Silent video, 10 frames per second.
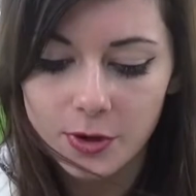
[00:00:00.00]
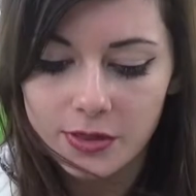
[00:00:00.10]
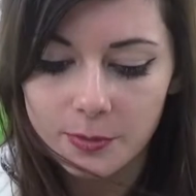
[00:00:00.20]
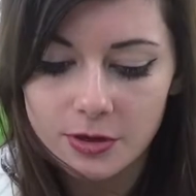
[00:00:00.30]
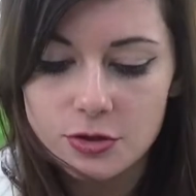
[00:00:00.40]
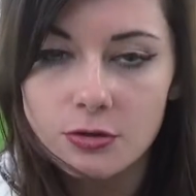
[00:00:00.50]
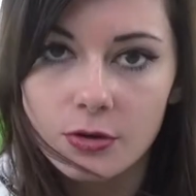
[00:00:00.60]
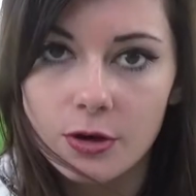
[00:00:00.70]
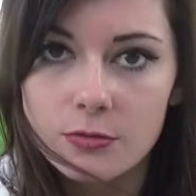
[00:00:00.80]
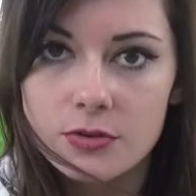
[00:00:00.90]
with about 2
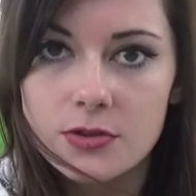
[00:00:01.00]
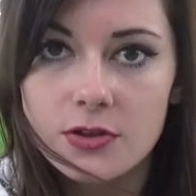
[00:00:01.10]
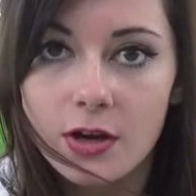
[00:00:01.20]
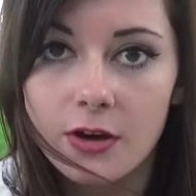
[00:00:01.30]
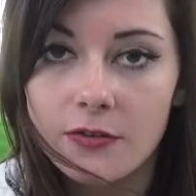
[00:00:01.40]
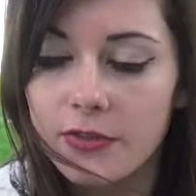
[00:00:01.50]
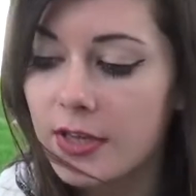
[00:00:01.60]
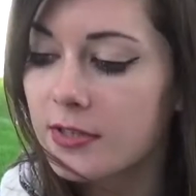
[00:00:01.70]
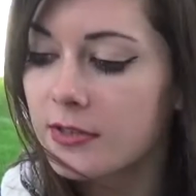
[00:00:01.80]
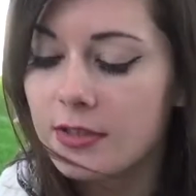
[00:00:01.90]
coats of
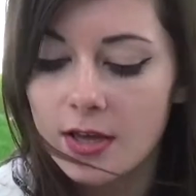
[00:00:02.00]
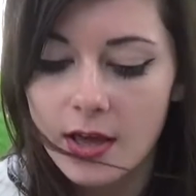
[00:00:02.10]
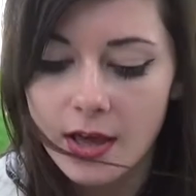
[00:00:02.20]
this,